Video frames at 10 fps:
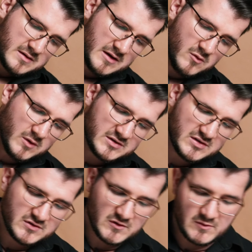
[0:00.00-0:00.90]
Now what
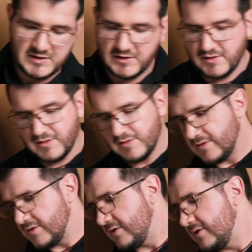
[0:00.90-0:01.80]
to do here
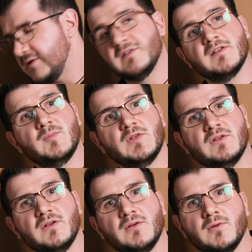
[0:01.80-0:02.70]
is up to
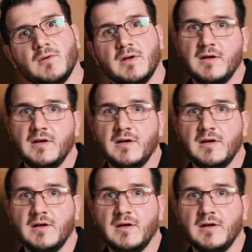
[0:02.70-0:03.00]
you.